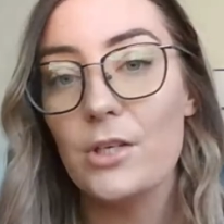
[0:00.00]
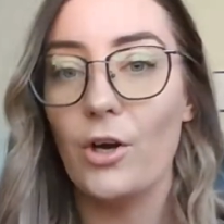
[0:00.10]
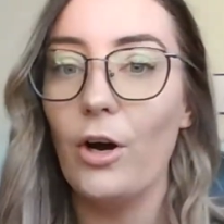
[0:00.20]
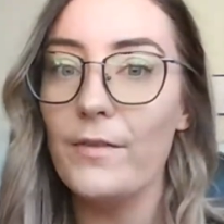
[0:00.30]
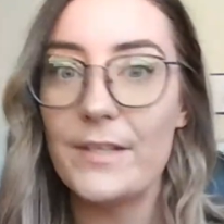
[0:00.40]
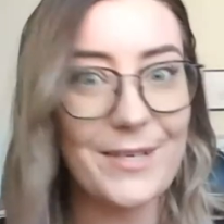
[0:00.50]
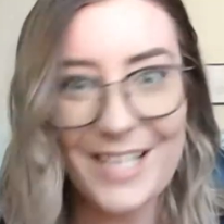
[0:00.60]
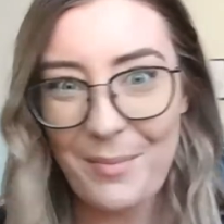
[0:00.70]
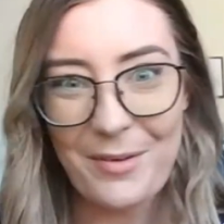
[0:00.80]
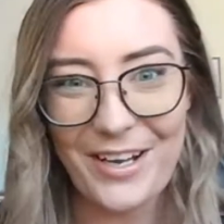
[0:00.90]
So obviously with
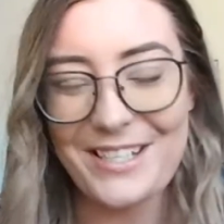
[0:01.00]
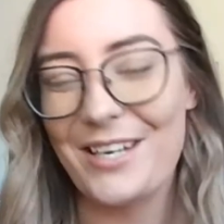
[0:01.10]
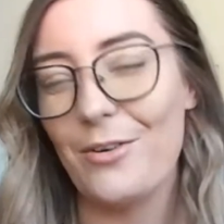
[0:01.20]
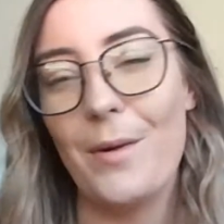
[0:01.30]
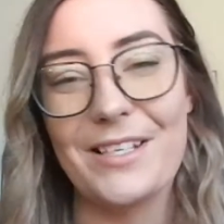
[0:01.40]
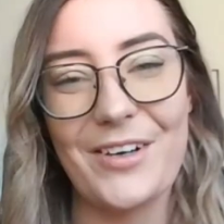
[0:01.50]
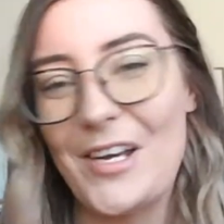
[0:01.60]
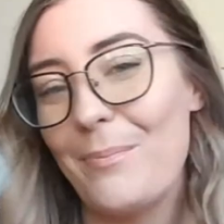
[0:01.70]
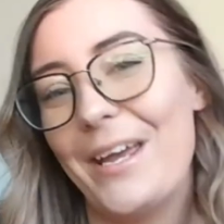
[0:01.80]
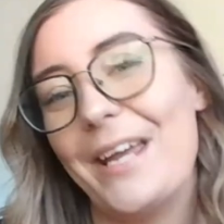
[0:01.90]
some events, they're always
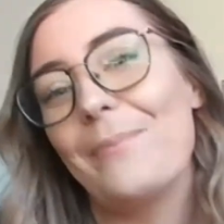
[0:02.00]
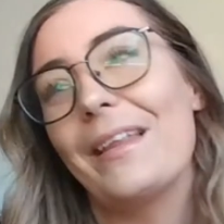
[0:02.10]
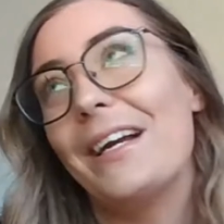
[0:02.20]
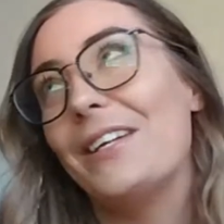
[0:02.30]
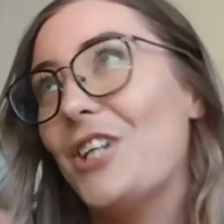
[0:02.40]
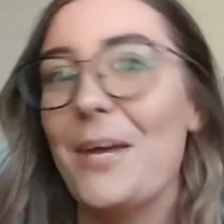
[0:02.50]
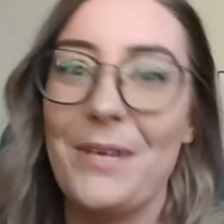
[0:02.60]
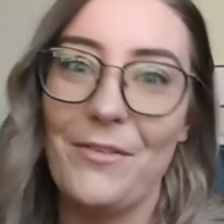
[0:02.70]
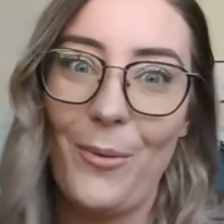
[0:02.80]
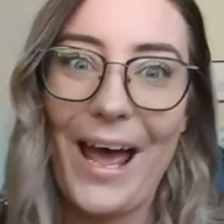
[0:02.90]
going to be
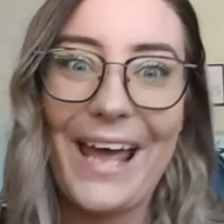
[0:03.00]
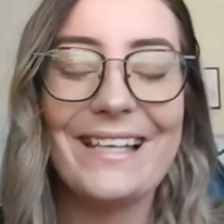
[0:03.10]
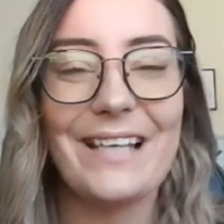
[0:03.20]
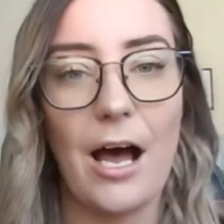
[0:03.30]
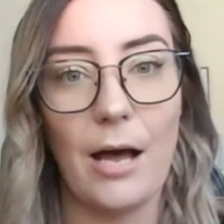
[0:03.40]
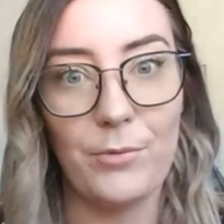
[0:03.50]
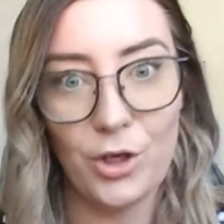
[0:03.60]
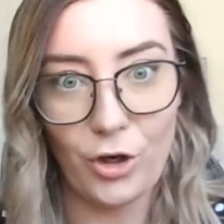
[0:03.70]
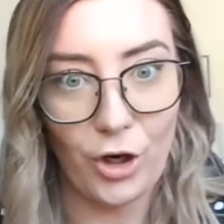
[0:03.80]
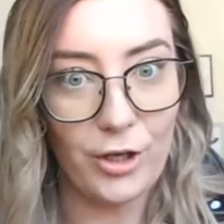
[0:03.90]
cheap giveaways,
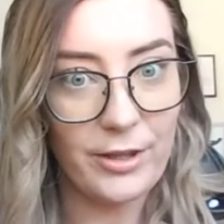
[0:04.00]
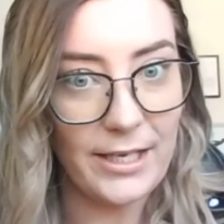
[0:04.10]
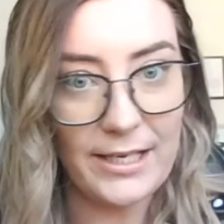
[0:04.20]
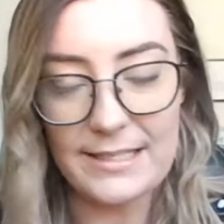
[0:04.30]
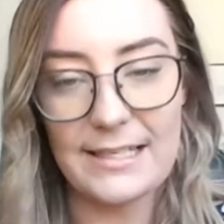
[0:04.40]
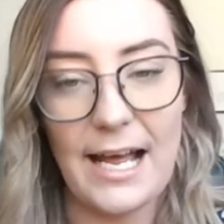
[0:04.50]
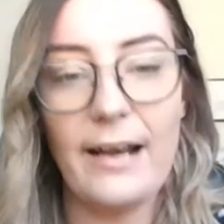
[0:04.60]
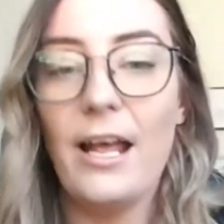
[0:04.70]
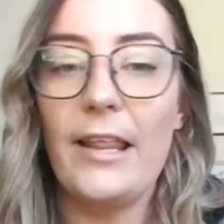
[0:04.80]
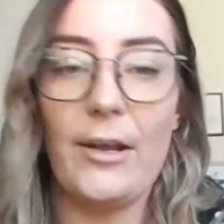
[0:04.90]
things
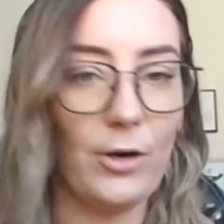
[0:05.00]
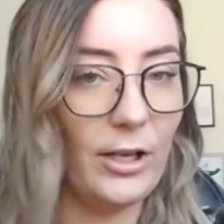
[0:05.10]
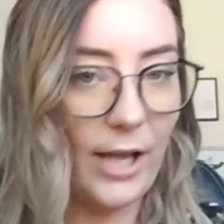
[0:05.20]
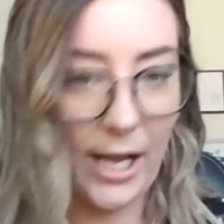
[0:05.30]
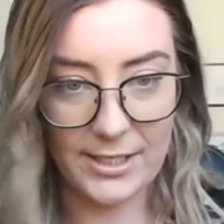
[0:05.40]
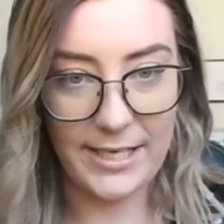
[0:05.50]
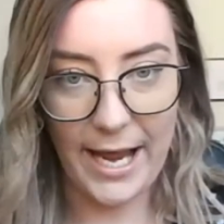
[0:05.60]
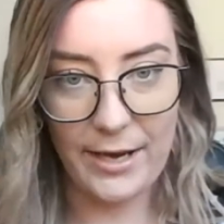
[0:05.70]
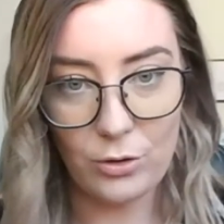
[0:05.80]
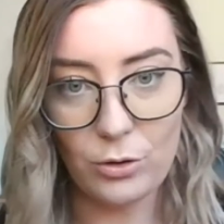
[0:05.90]
that they're on a large
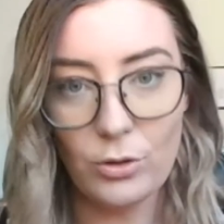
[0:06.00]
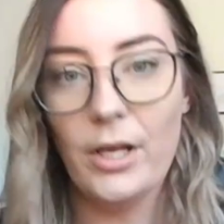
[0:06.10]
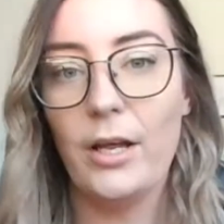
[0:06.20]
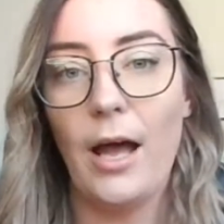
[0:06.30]
scale.